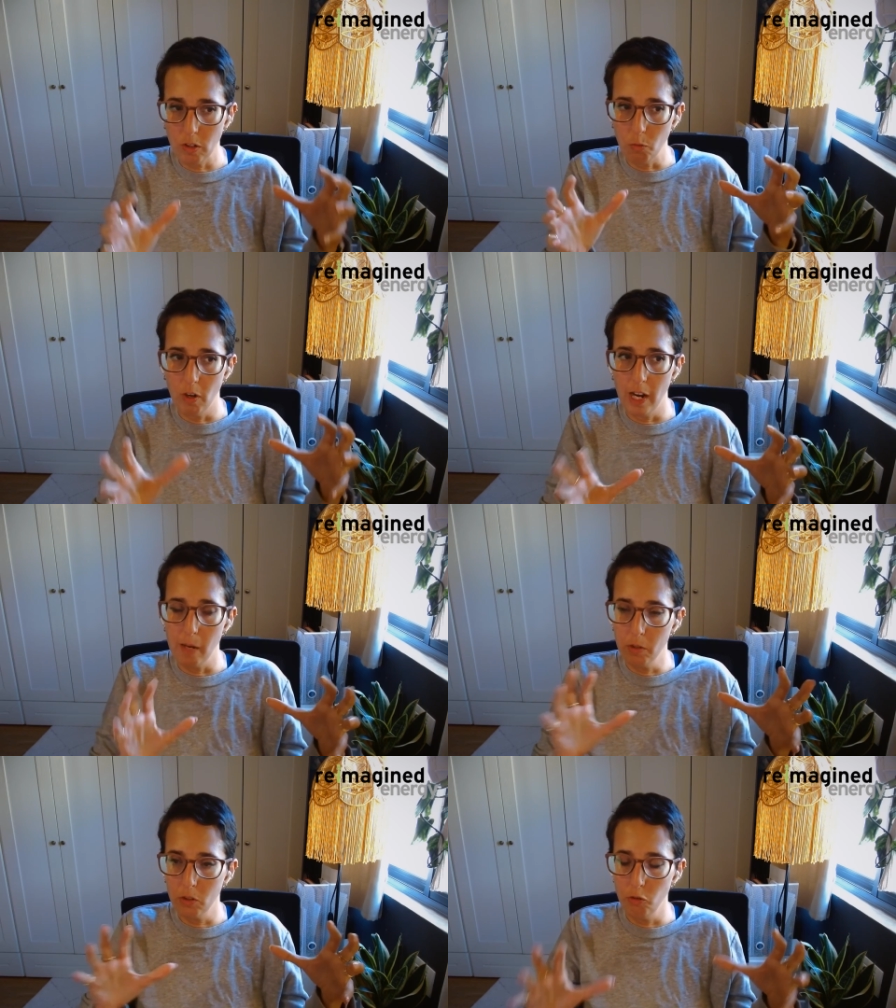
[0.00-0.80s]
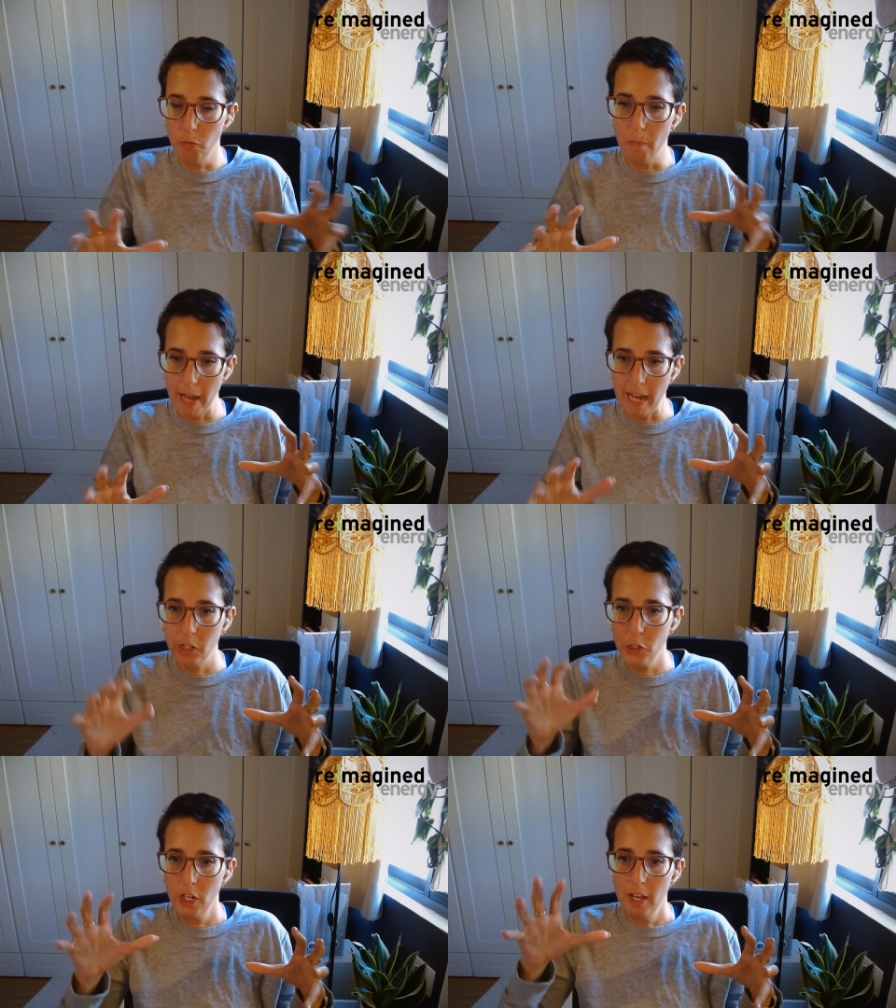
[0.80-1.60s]
and we're able to
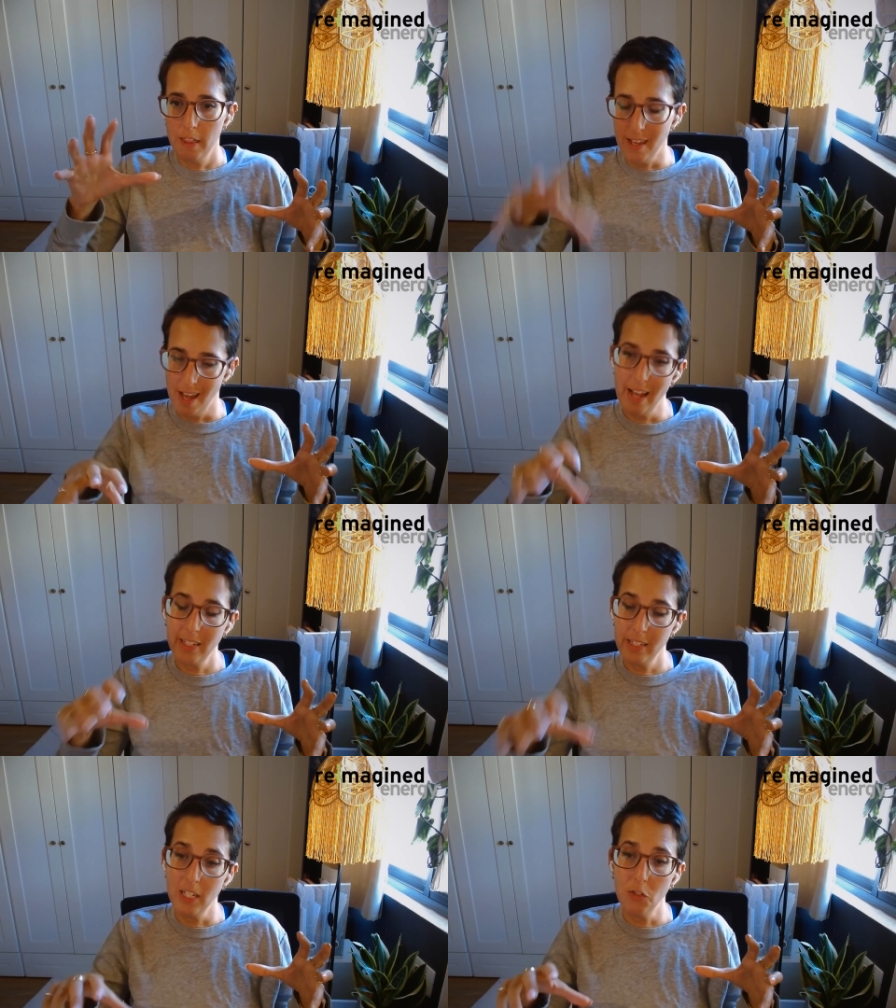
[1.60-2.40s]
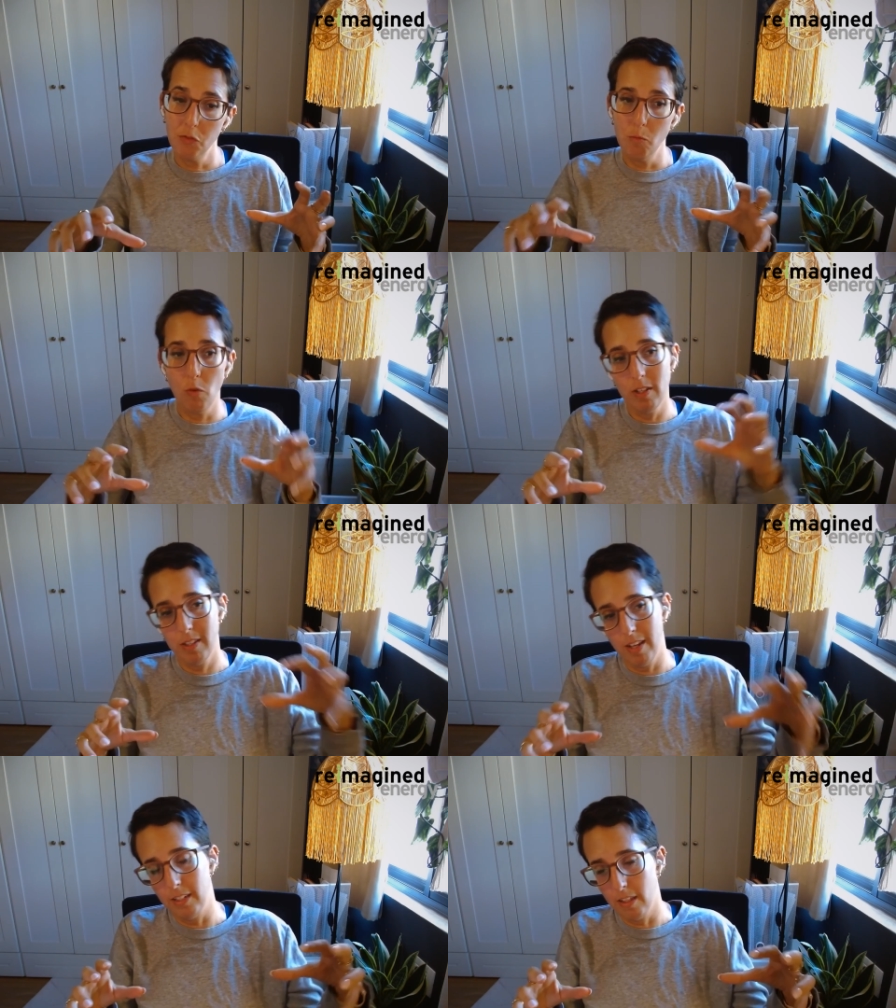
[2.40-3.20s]
match the excess from one
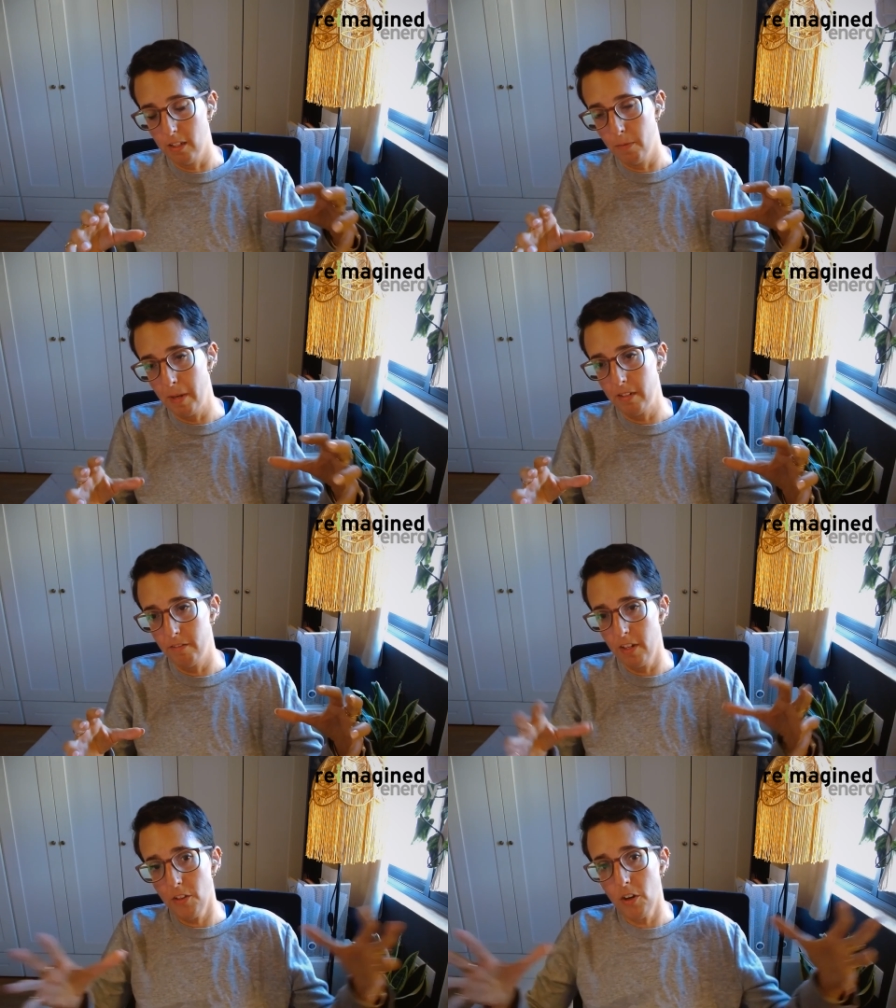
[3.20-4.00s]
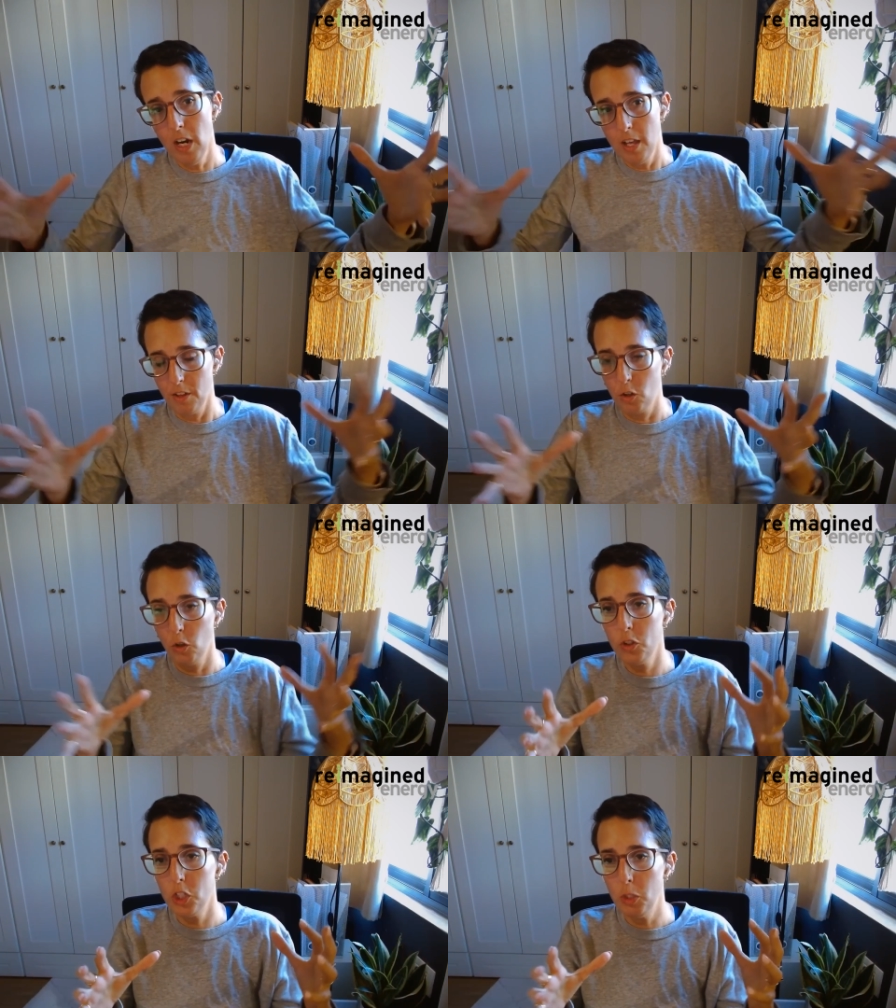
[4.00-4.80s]
site to the demand of another, the
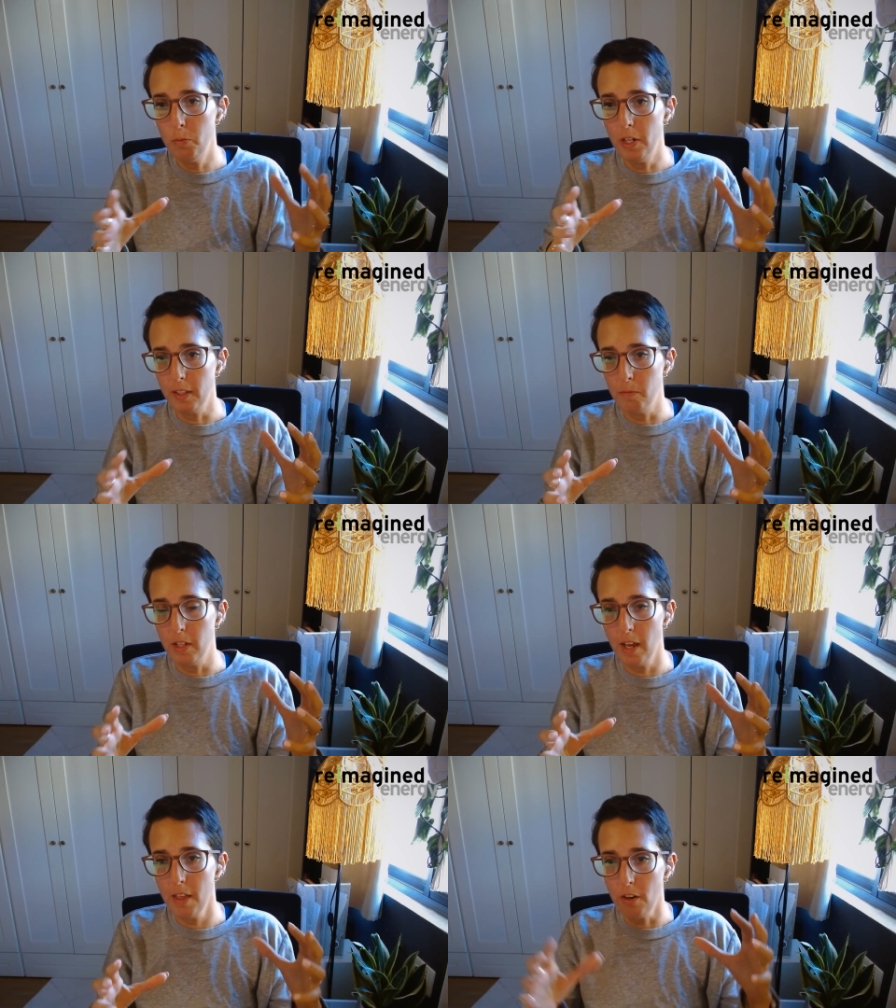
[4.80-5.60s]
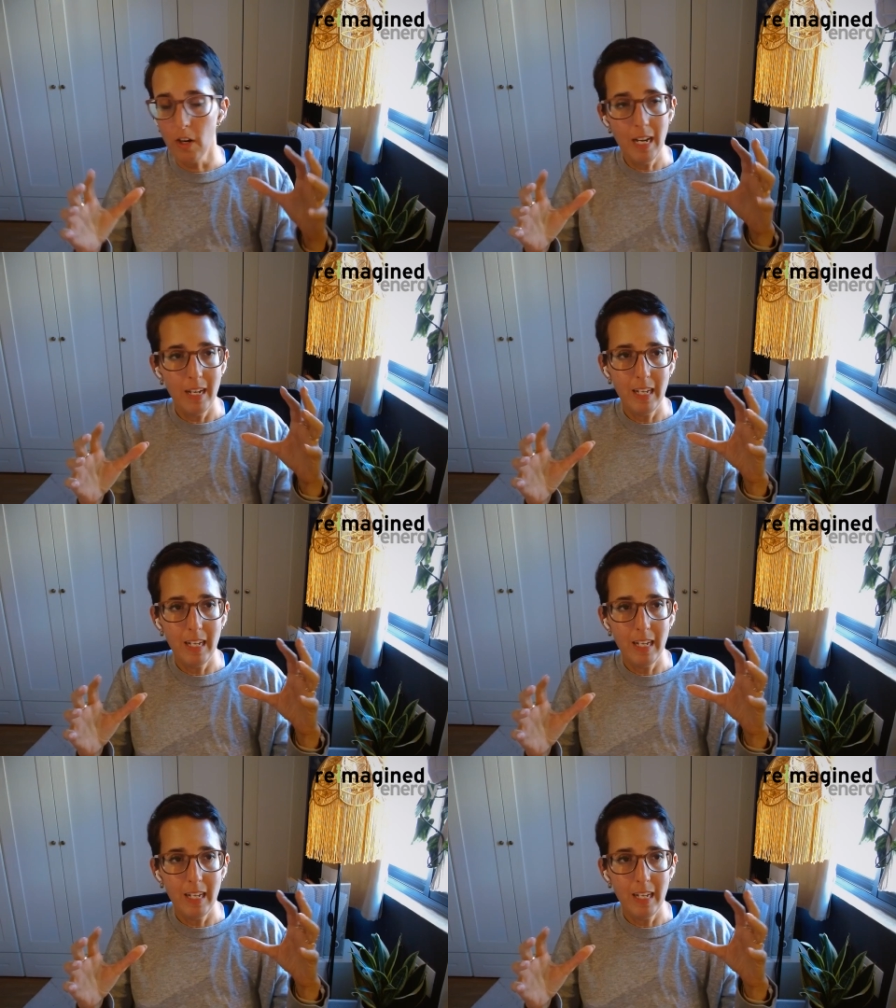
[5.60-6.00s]
closer you bring them together,